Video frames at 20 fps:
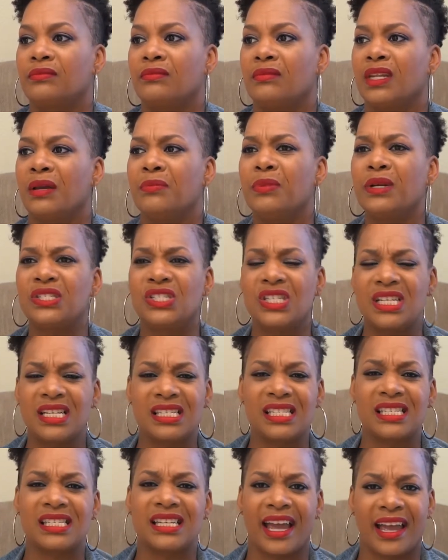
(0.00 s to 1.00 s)
but
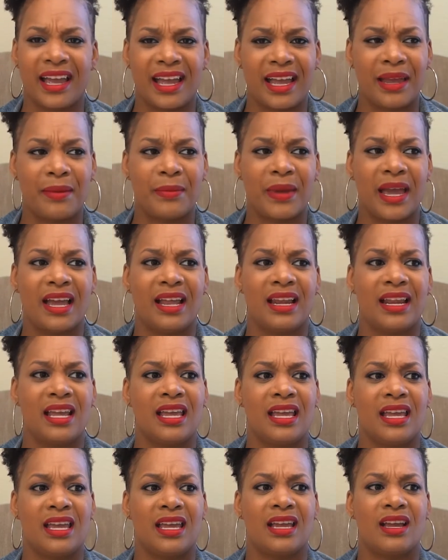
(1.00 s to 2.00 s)
Jesus came and
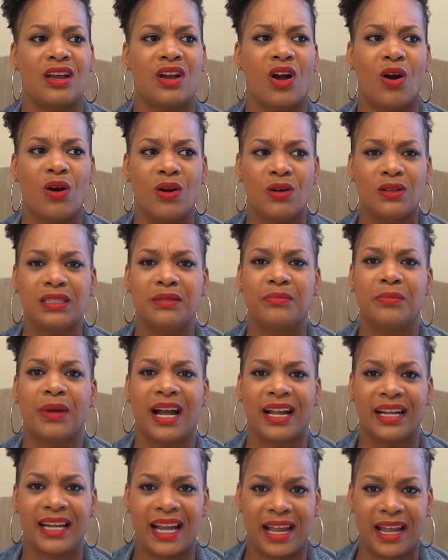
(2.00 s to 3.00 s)
he called him
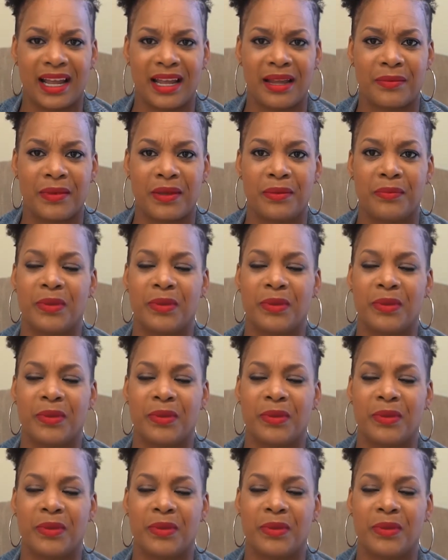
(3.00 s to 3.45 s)
by name